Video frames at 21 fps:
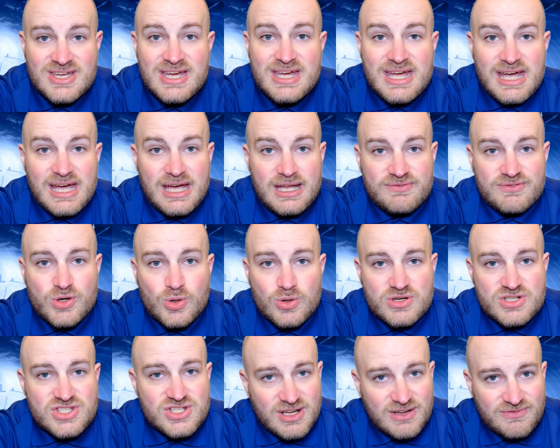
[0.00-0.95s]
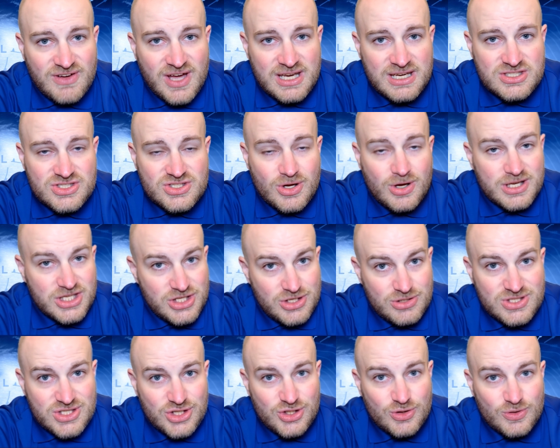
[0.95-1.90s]
And of course, you can find us on
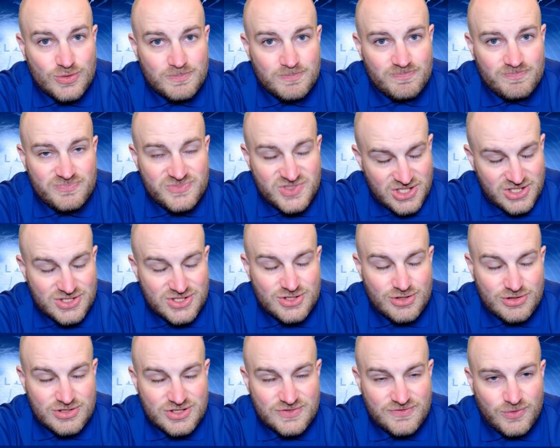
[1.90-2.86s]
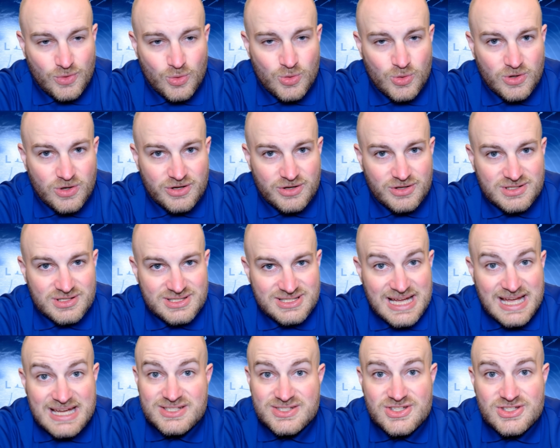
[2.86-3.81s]
YouTube. Just search for
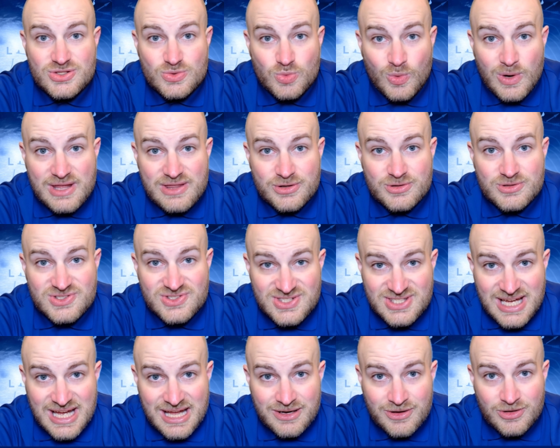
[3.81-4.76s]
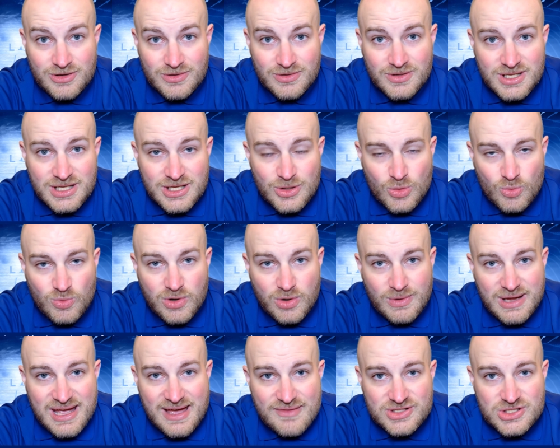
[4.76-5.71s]
Texas Weather Center, where
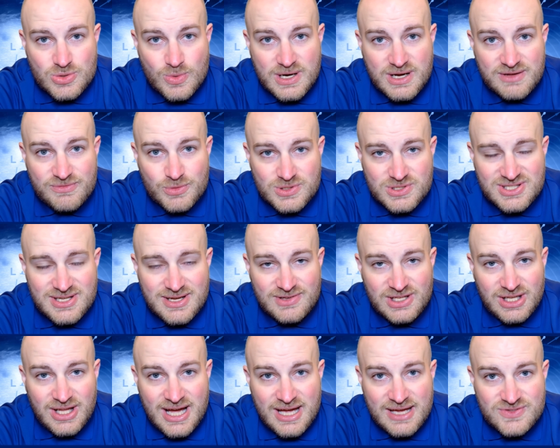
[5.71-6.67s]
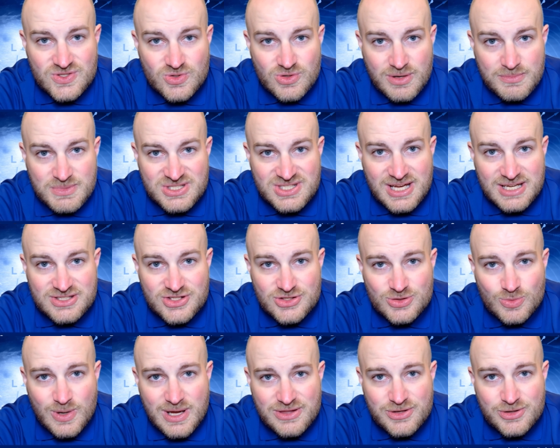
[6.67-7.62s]
we have a 24/7 live stream of Texas
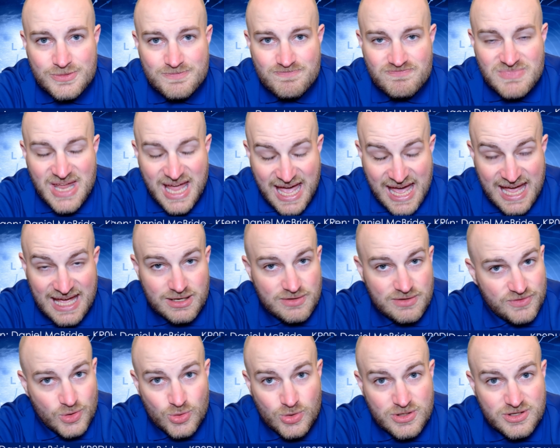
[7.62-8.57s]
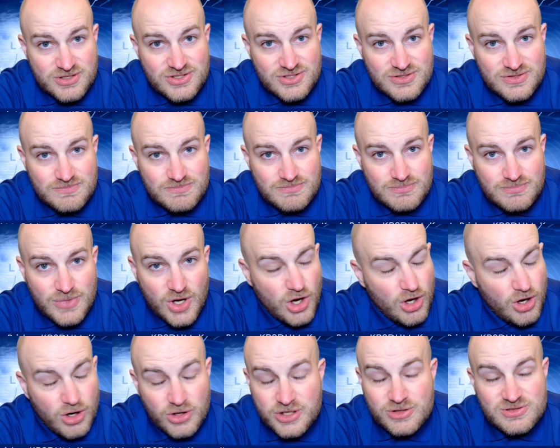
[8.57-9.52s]
weather and, of course,
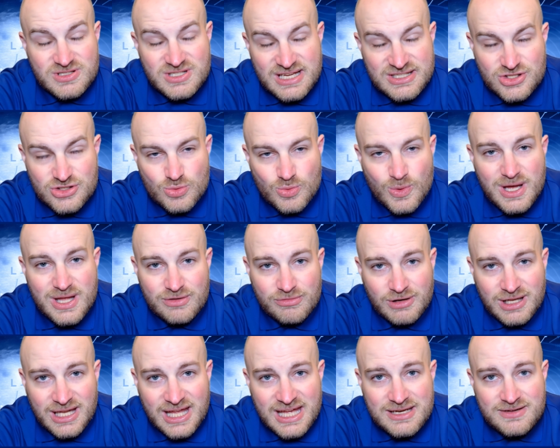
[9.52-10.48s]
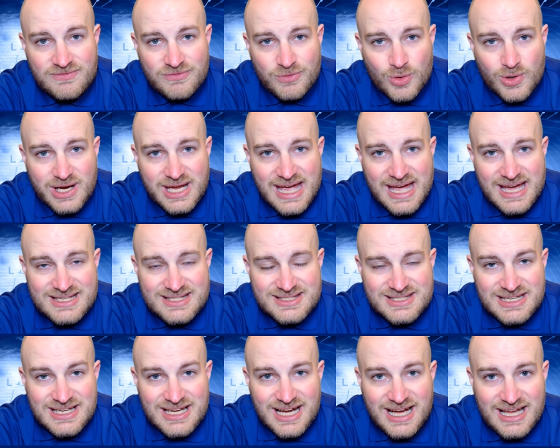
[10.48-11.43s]
all your Texas weather-related forecast
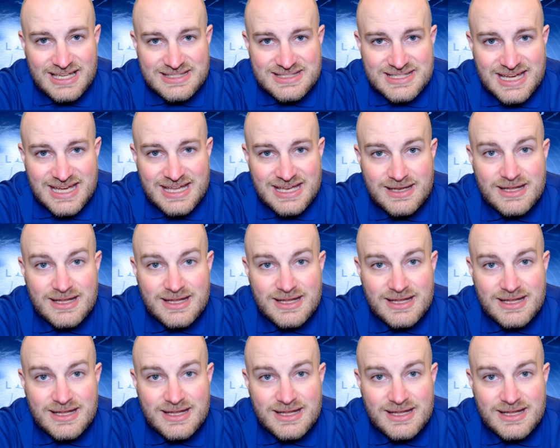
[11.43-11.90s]
and content.